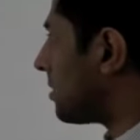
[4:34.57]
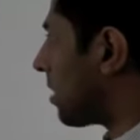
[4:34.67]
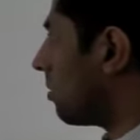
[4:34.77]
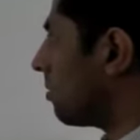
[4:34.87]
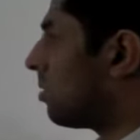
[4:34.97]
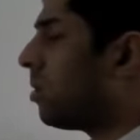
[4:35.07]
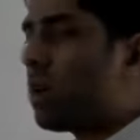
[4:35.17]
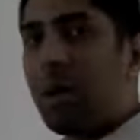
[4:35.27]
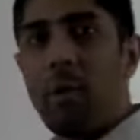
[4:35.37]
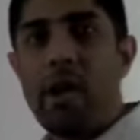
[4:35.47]
So
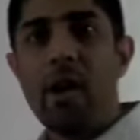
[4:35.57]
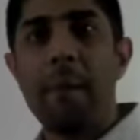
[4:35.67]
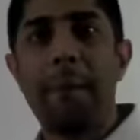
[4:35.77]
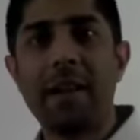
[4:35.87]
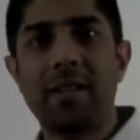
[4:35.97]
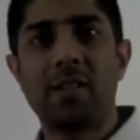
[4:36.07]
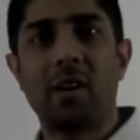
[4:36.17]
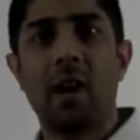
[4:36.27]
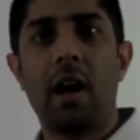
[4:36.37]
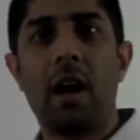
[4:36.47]
look at where your competitors
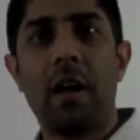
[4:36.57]
are